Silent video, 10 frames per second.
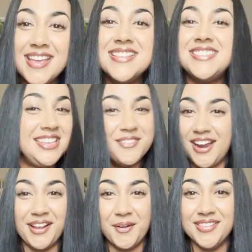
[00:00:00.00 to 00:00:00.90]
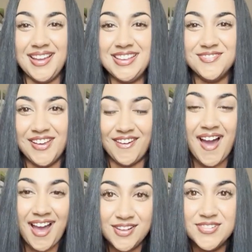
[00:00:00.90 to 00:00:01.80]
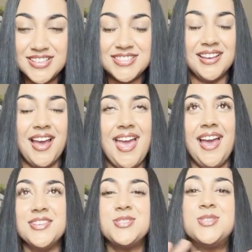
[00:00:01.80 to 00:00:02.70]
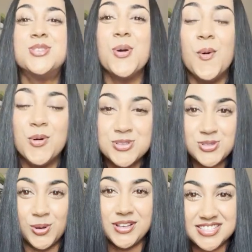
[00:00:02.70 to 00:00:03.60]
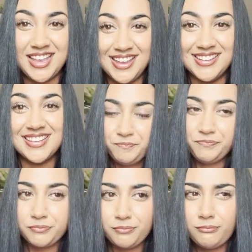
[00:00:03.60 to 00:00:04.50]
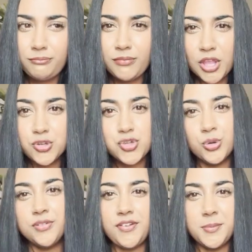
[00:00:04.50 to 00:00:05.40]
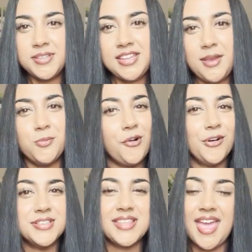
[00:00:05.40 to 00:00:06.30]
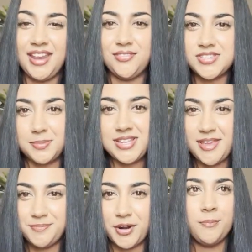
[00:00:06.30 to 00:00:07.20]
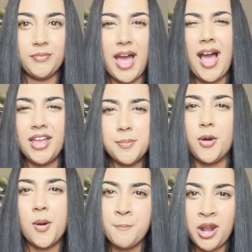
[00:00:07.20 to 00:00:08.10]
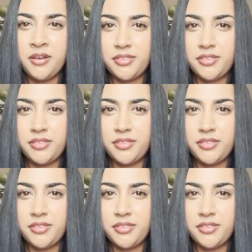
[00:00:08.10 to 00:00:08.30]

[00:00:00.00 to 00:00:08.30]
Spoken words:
See, when I got that email, I was so, so excited. So the filming date was the end of September. I had about a month